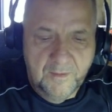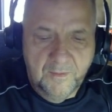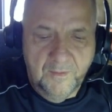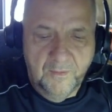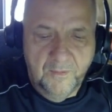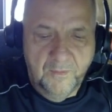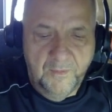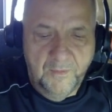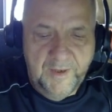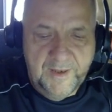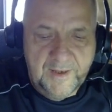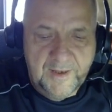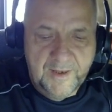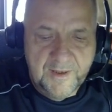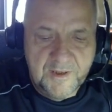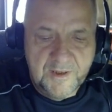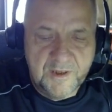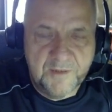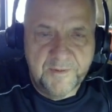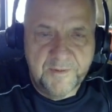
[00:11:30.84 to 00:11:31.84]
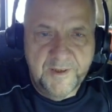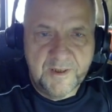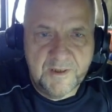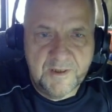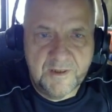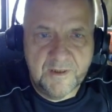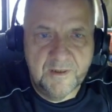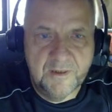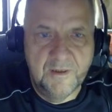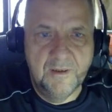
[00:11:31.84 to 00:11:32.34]
we can
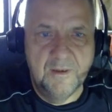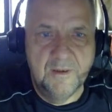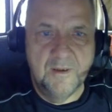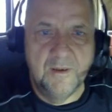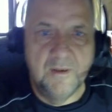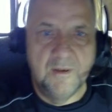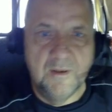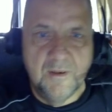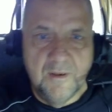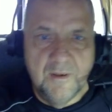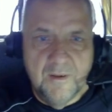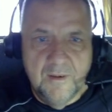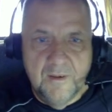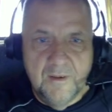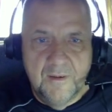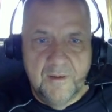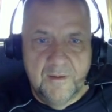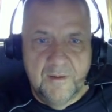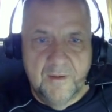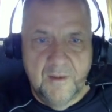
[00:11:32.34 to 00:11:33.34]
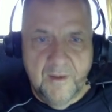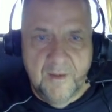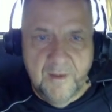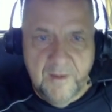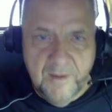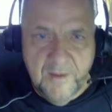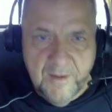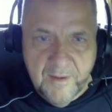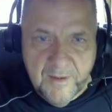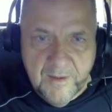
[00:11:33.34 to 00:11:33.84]
switch the
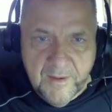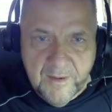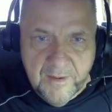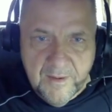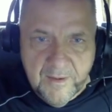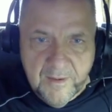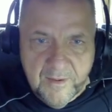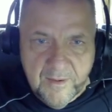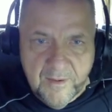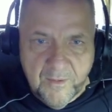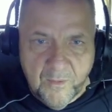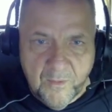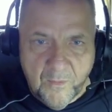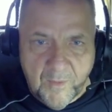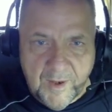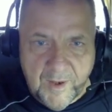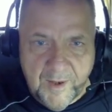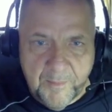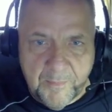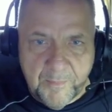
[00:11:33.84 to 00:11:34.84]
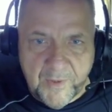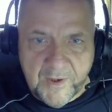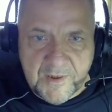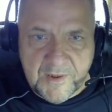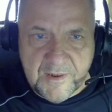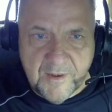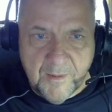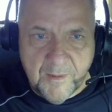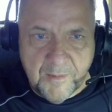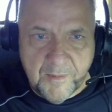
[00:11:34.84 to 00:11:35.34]
white
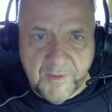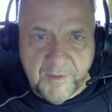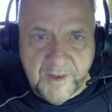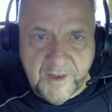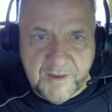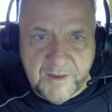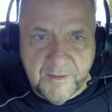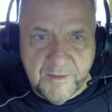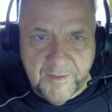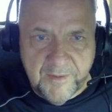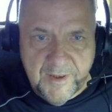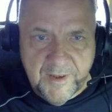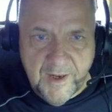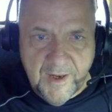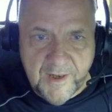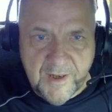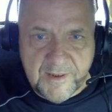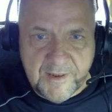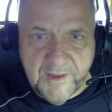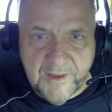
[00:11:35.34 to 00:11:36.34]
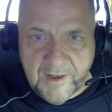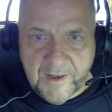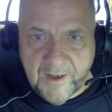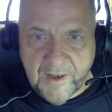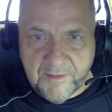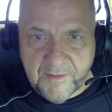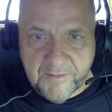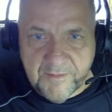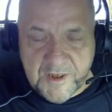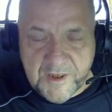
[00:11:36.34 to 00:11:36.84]
bus operation. We SD
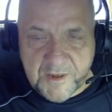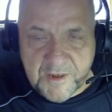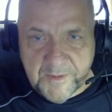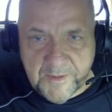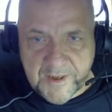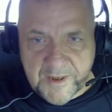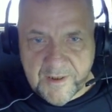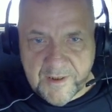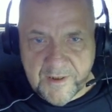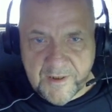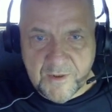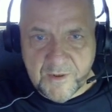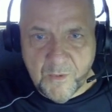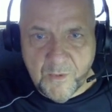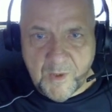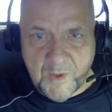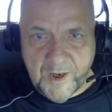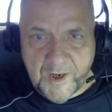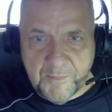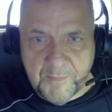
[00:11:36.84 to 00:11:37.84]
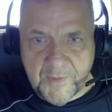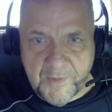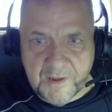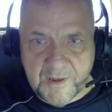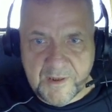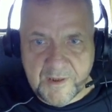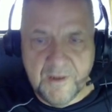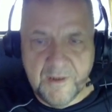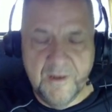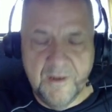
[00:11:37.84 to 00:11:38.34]
card, we switch it to white
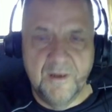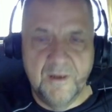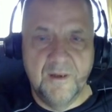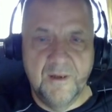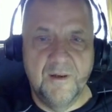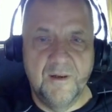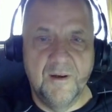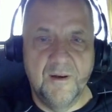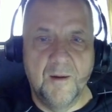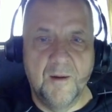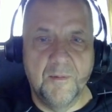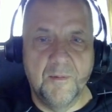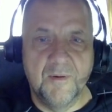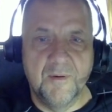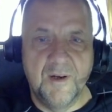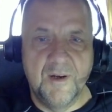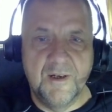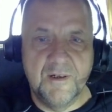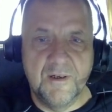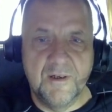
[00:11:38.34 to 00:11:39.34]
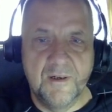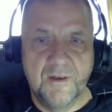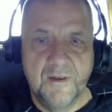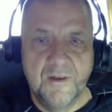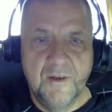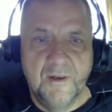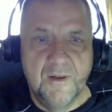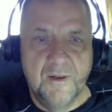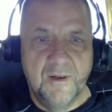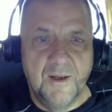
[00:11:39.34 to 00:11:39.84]
bus operation
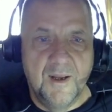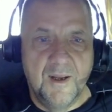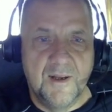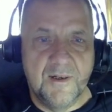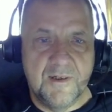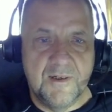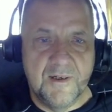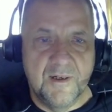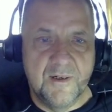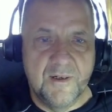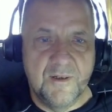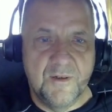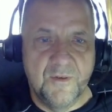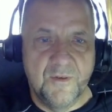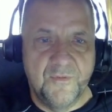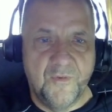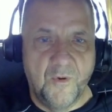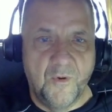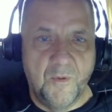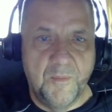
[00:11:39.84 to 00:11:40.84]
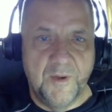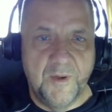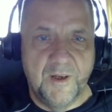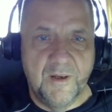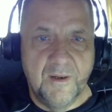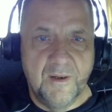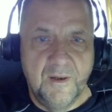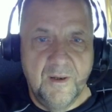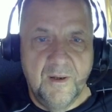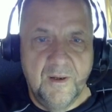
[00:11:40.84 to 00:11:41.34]
and set it to 4-bit,
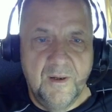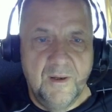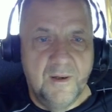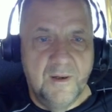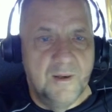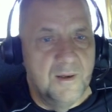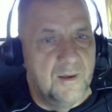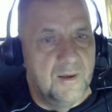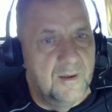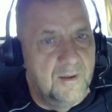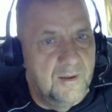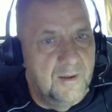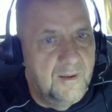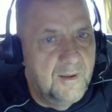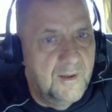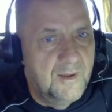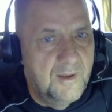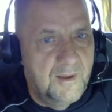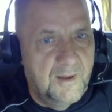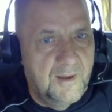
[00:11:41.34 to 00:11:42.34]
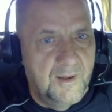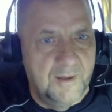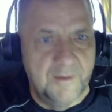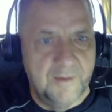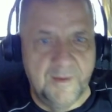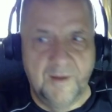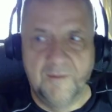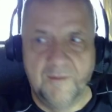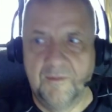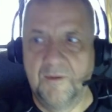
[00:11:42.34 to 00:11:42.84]
and
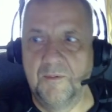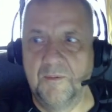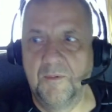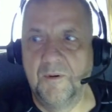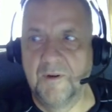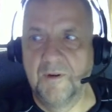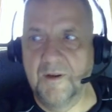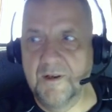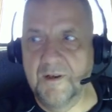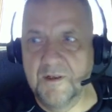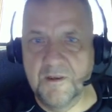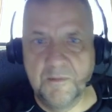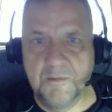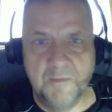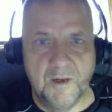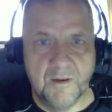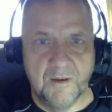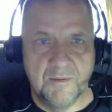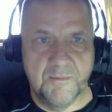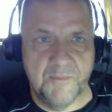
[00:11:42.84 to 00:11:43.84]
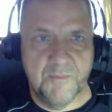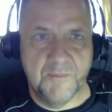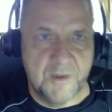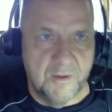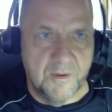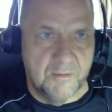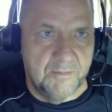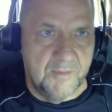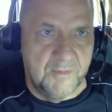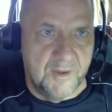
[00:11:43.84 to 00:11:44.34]
that will work as well.
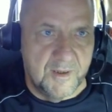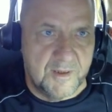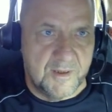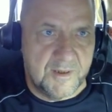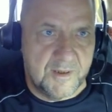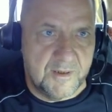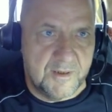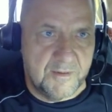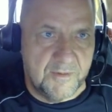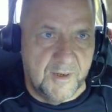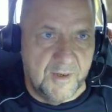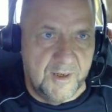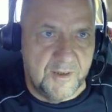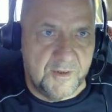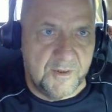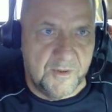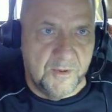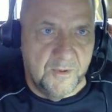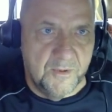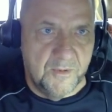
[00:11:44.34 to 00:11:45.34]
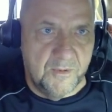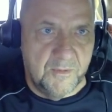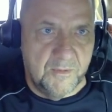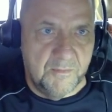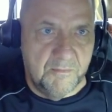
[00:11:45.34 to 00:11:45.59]
So let's try to